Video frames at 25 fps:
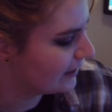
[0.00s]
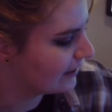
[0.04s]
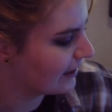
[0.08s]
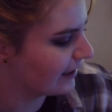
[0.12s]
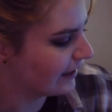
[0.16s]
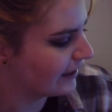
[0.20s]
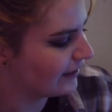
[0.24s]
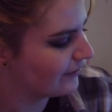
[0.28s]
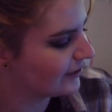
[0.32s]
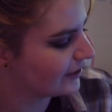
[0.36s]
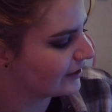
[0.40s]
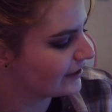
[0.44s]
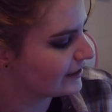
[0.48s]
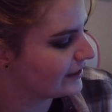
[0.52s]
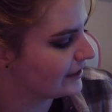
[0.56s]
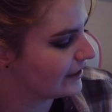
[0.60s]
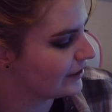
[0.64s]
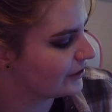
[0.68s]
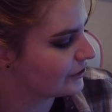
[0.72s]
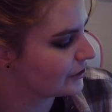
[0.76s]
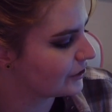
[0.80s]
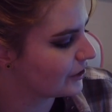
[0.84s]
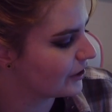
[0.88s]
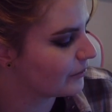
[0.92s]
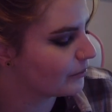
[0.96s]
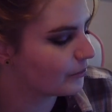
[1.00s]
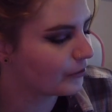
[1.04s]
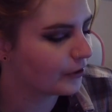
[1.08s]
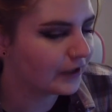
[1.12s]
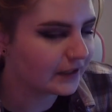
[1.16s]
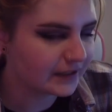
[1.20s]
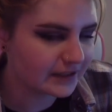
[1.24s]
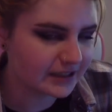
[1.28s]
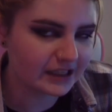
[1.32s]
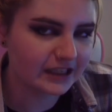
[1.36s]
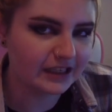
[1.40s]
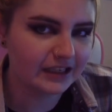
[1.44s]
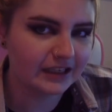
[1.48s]
Not even a teenager, a
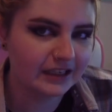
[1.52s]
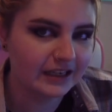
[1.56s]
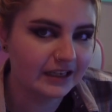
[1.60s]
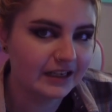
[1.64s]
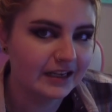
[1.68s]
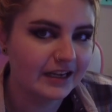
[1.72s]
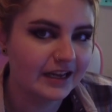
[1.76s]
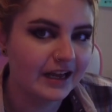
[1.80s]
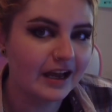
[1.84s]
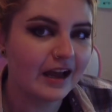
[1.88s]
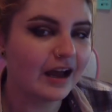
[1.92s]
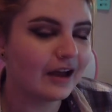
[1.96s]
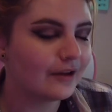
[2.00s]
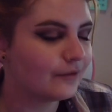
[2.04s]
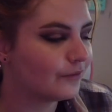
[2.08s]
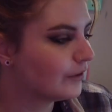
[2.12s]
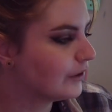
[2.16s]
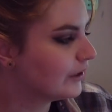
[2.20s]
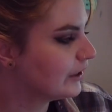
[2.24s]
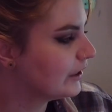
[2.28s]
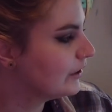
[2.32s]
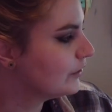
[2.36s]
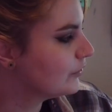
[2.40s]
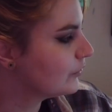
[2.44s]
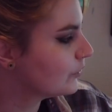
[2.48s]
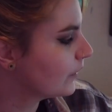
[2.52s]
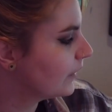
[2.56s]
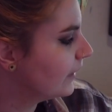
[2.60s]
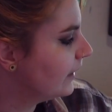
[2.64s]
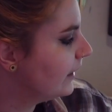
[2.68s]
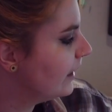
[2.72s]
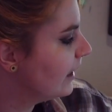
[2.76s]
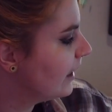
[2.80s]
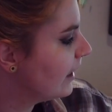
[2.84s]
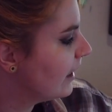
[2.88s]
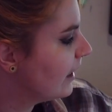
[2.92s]
preteen, and really enjoyed.